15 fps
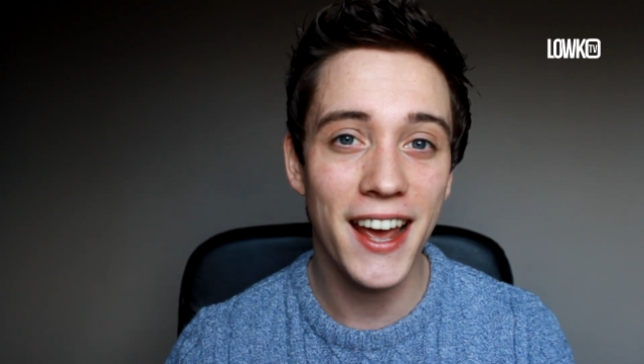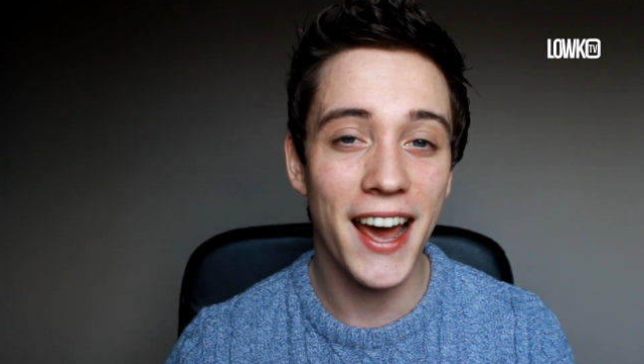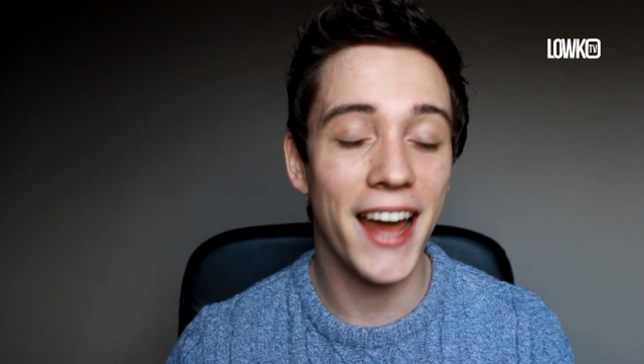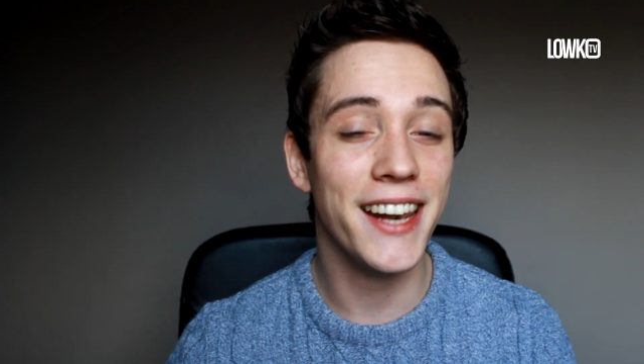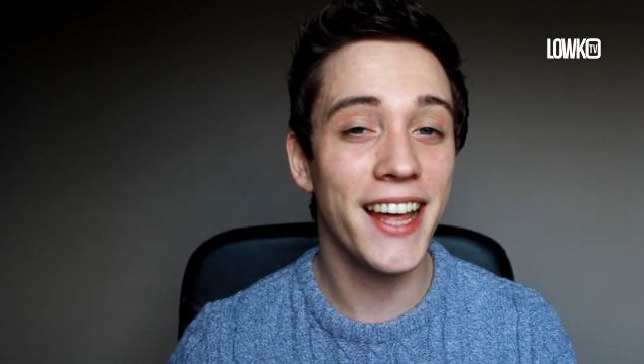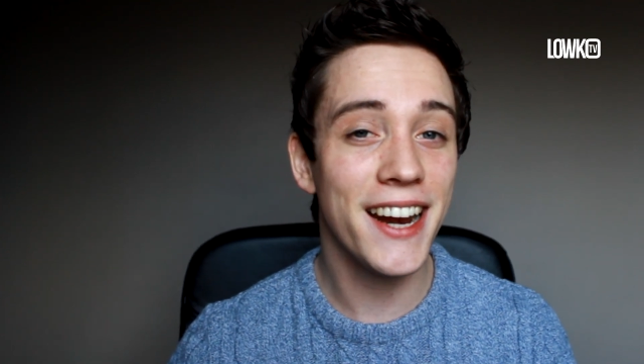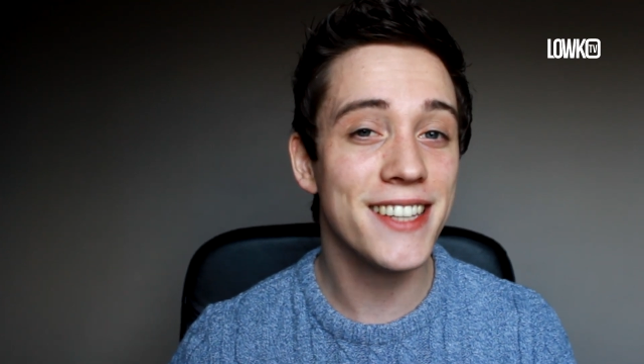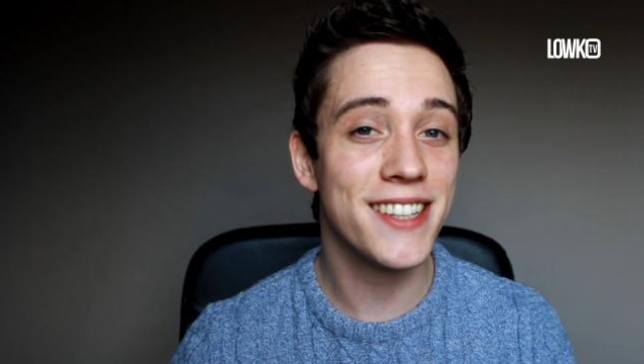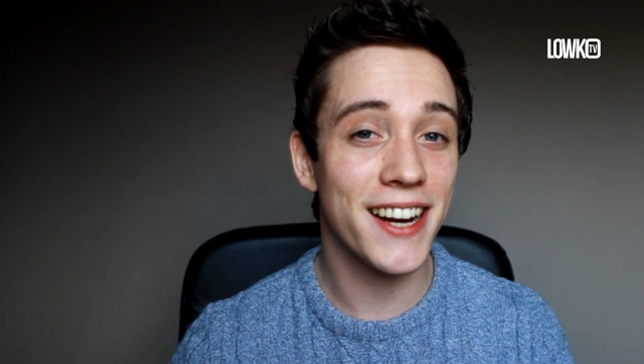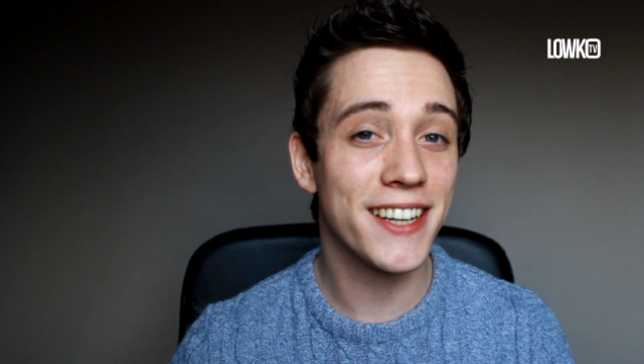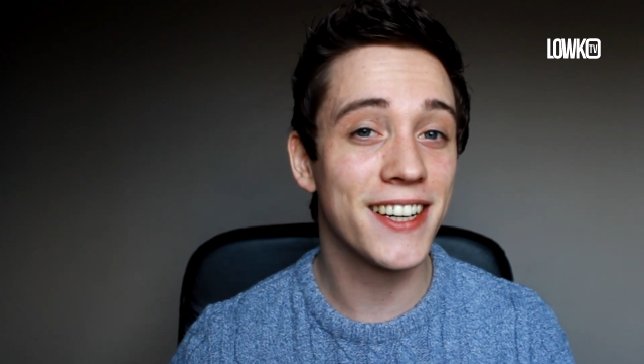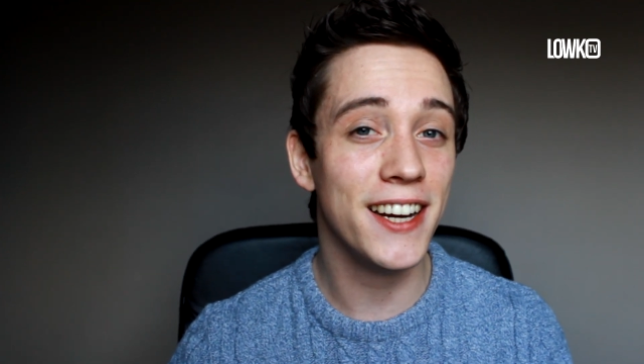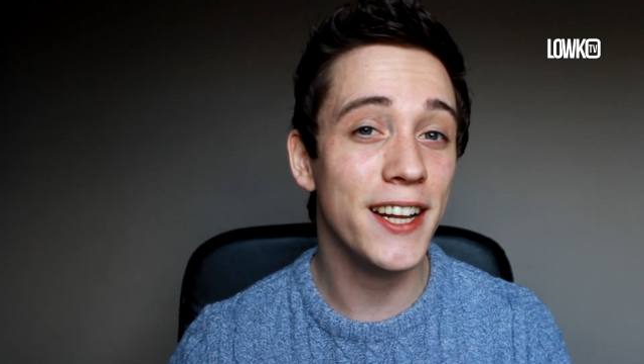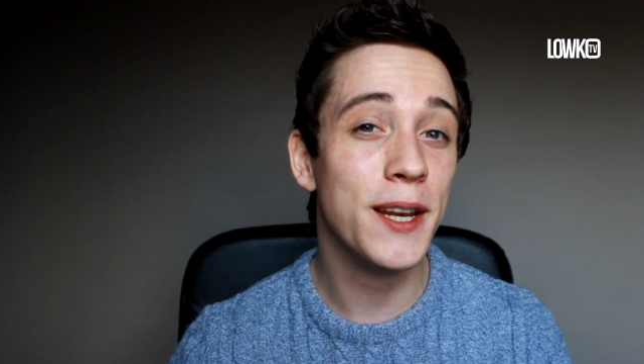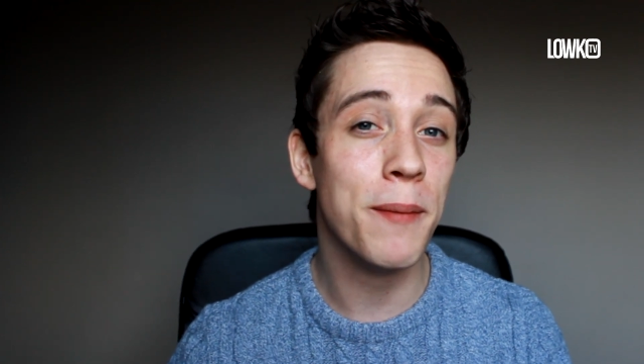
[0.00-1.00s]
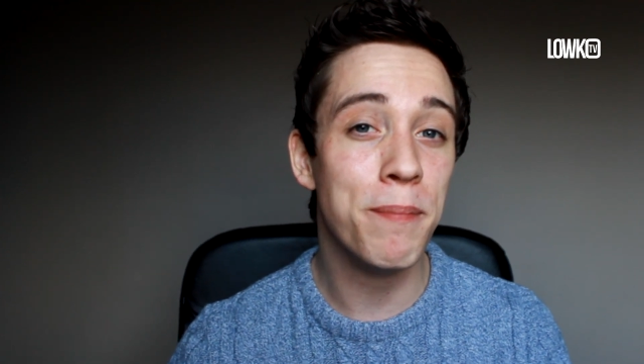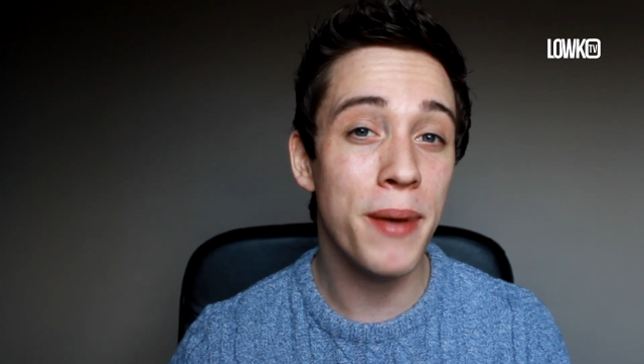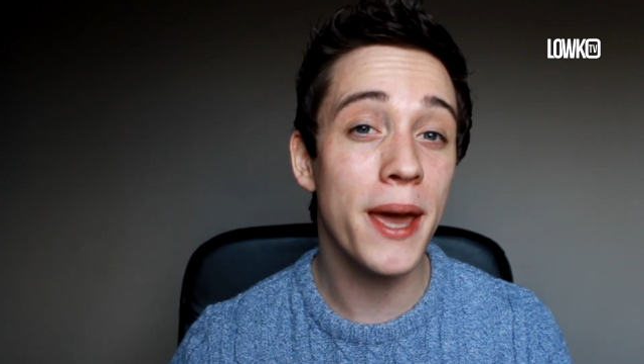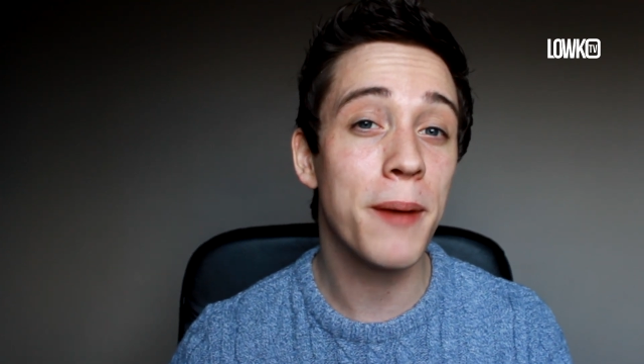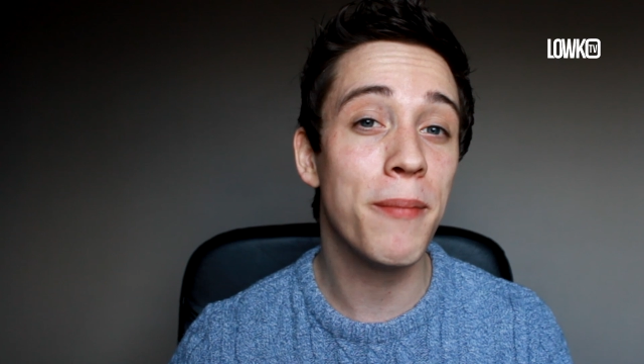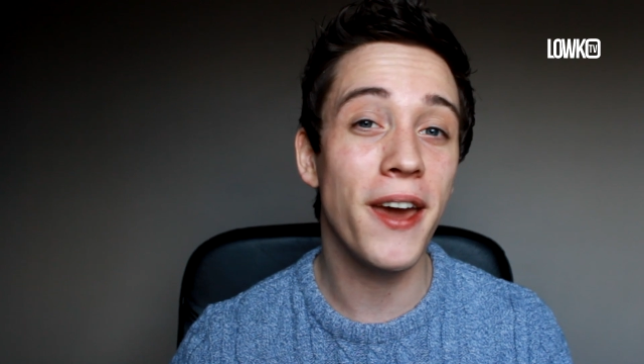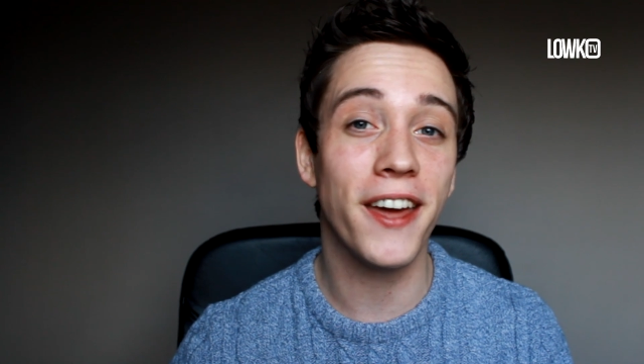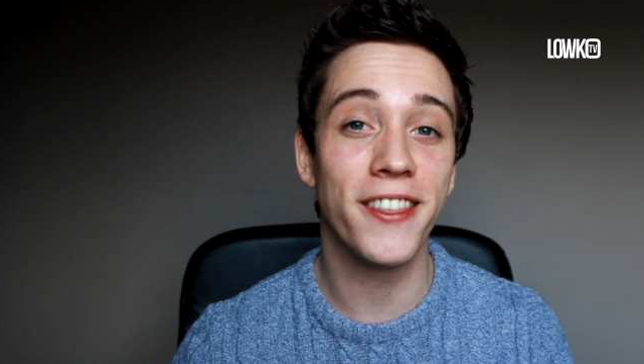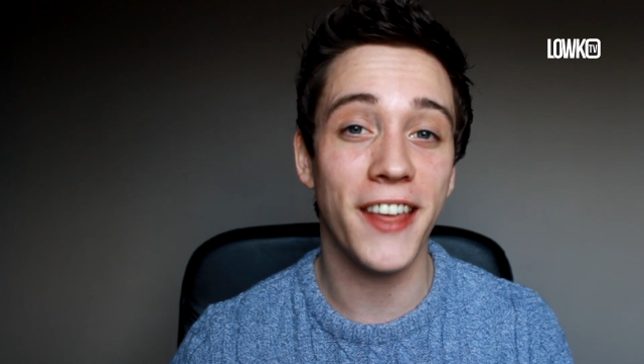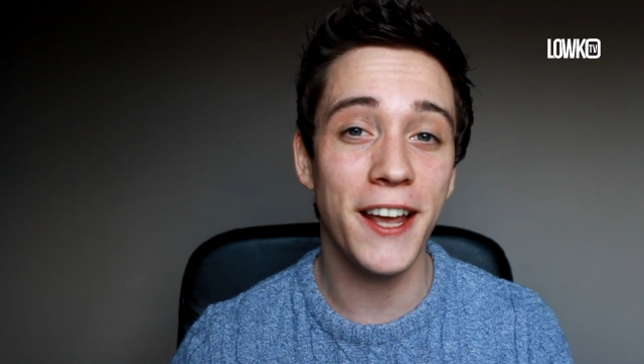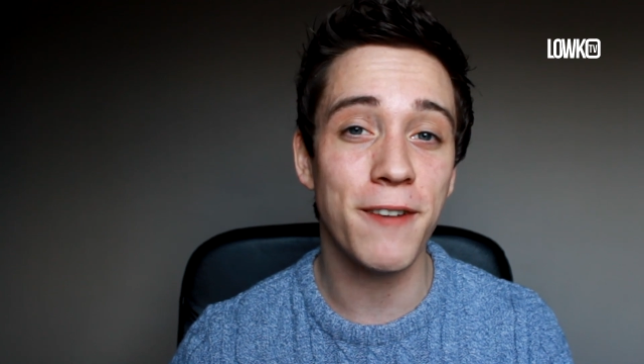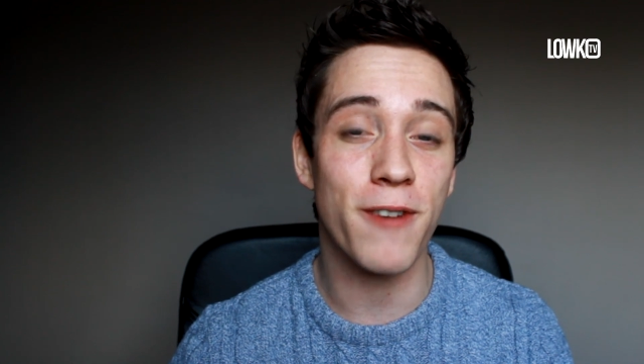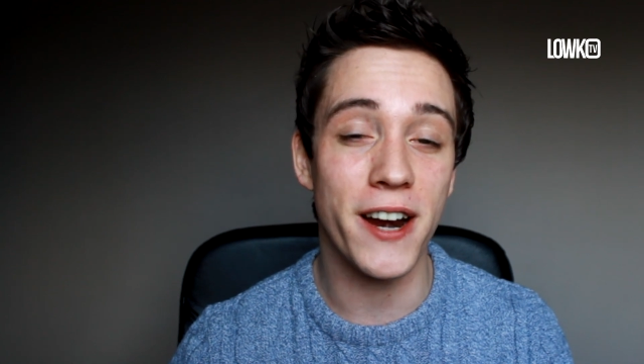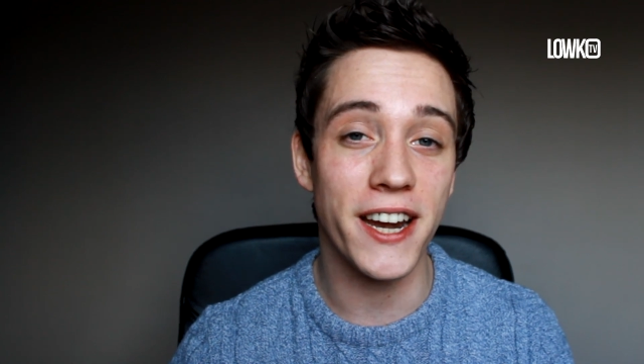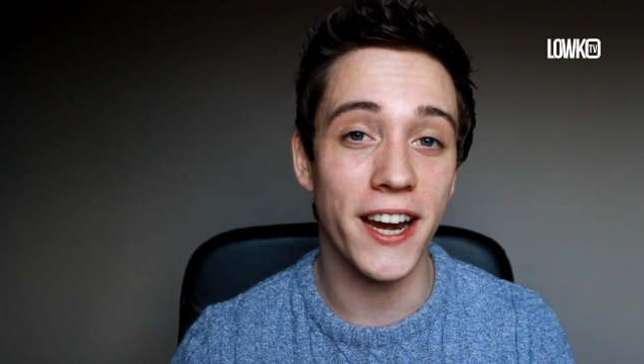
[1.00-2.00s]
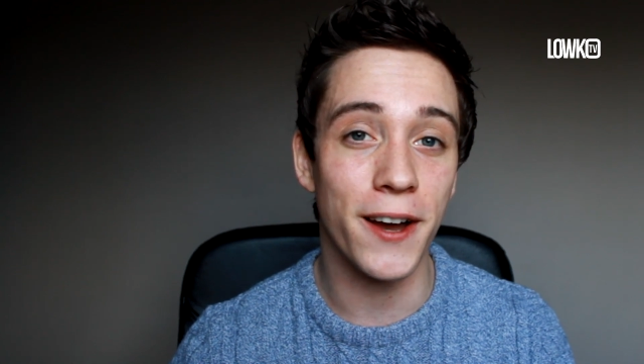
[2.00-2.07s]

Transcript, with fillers: and that is actually the big big thing right